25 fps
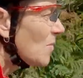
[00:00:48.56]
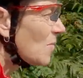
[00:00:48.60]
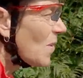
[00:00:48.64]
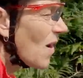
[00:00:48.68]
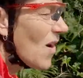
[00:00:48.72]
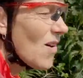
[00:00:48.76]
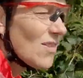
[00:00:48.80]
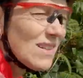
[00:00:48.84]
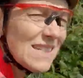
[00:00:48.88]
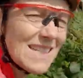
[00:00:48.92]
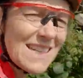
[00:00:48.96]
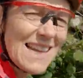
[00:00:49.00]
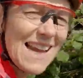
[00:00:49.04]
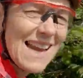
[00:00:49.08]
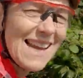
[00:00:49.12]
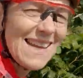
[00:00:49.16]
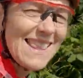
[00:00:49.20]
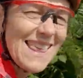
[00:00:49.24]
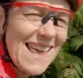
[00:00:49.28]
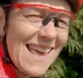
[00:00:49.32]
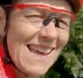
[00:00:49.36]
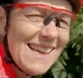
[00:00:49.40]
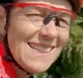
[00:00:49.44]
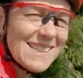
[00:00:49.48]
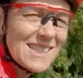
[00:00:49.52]
but
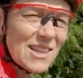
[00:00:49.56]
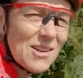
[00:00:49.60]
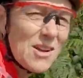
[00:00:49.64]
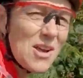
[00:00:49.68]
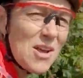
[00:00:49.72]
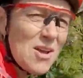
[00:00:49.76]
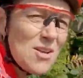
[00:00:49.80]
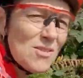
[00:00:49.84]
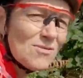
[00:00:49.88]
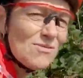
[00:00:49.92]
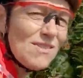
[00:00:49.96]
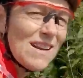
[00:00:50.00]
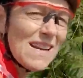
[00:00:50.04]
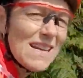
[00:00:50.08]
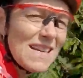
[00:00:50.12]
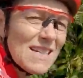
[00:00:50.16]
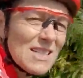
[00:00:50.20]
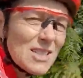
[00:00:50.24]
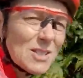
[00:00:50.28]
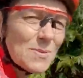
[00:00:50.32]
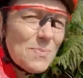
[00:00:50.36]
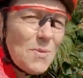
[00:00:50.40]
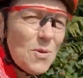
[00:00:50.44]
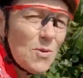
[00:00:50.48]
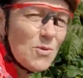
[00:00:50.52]
honestly, these are
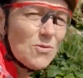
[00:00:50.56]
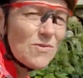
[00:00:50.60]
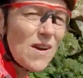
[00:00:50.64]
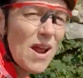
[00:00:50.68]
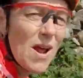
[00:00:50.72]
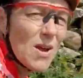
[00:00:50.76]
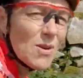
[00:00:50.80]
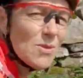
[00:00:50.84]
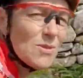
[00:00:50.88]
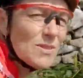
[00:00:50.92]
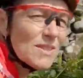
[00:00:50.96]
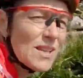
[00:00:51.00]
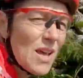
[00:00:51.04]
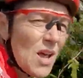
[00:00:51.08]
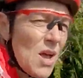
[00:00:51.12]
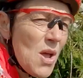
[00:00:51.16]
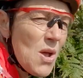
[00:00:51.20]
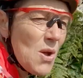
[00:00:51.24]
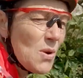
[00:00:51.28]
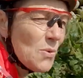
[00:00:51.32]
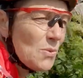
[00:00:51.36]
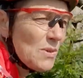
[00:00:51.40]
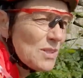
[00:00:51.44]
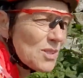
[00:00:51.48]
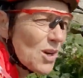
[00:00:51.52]
really small roads
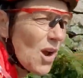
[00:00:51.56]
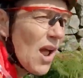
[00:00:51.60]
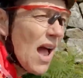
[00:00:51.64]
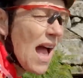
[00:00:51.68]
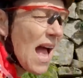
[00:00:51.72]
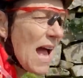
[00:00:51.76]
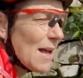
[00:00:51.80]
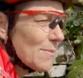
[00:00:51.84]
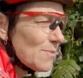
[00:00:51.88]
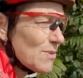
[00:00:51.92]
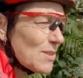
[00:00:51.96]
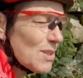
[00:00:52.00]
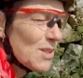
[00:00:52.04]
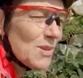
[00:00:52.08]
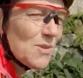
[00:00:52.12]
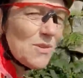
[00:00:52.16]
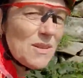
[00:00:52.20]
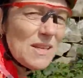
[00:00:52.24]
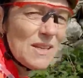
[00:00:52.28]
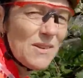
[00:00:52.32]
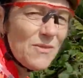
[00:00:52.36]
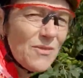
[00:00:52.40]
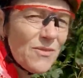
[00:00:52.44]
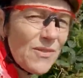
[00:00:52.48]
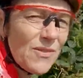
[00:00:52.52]
which are absolutely